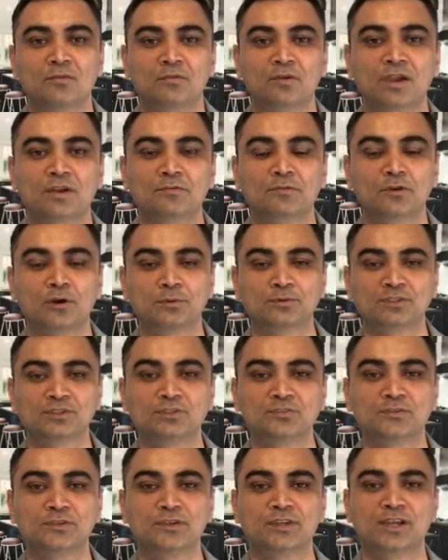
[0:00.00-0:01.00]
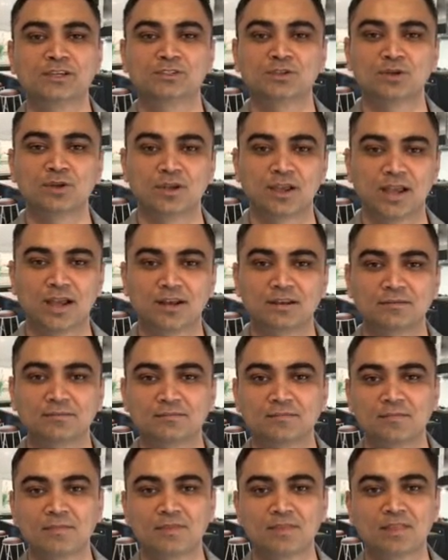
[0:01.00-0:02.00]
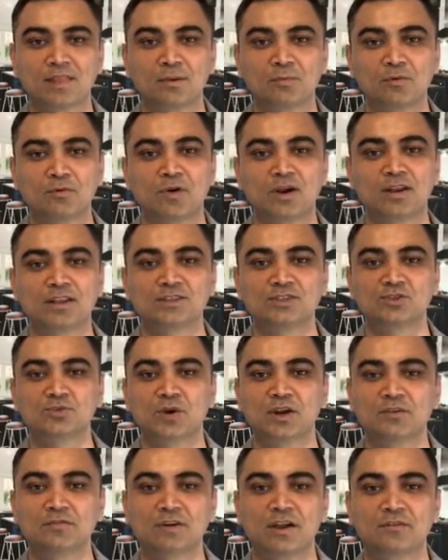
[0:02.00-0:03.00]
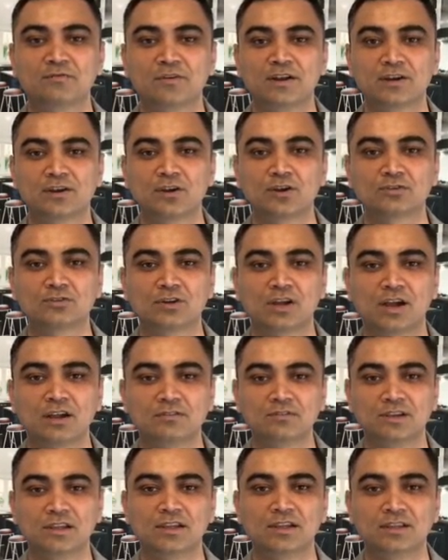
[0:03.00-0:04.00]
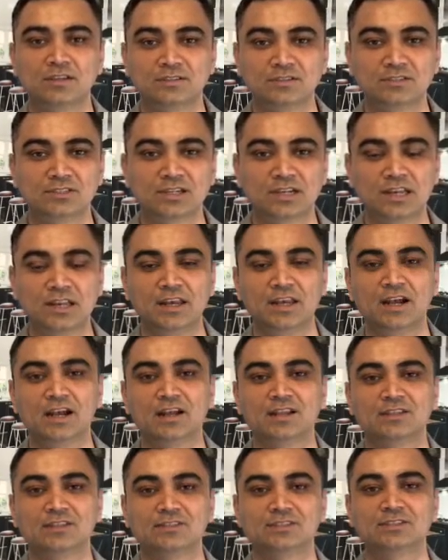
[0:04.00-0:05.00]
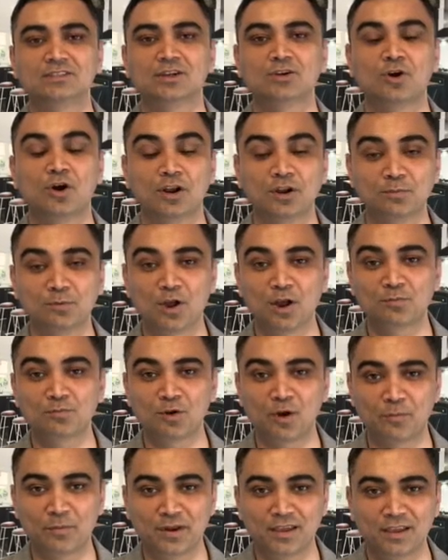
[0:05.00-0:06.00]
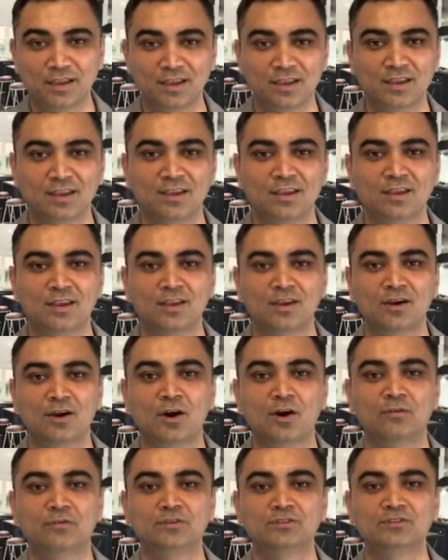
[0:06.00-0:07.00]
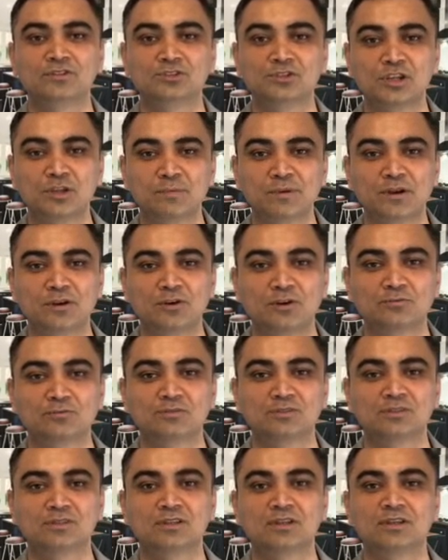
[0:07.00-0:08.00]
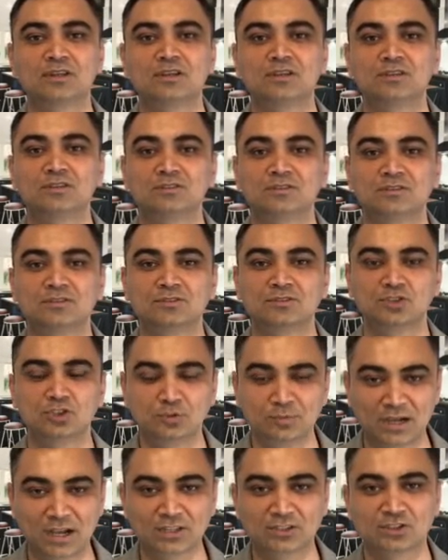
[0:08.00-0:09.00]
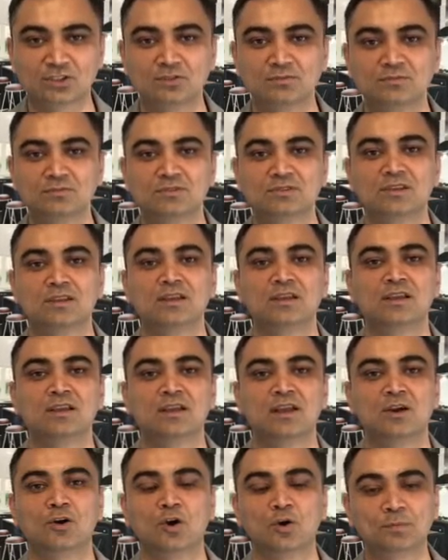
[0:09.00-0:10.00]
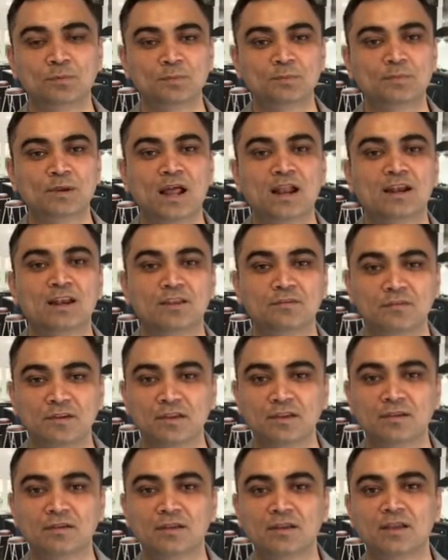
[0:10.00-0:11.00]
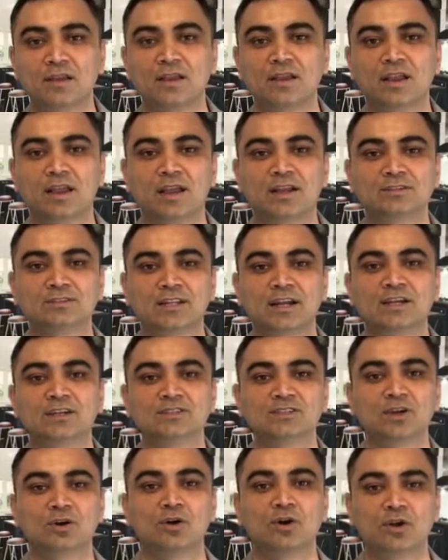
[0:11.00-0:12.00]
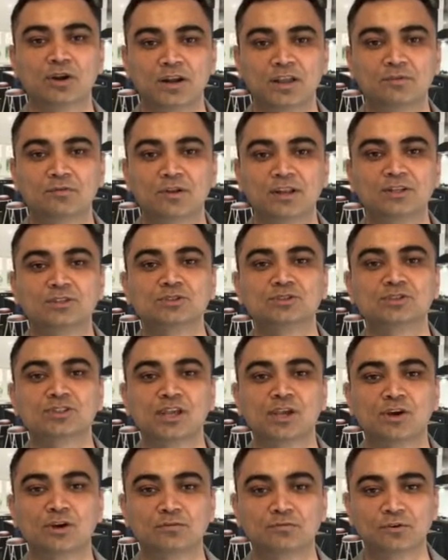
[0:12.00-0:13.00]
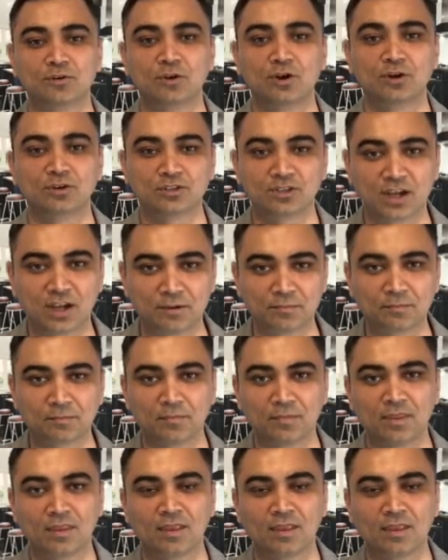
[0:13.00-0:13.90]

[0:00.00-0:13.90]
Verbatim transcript: We have a few options for you guys to look at. Number one is 25 Fetlock Drive in Truganina. This is a corner block property, offers three bedrooms, two bathrooms, open plan living and tenants are already willing to stay on for a long time.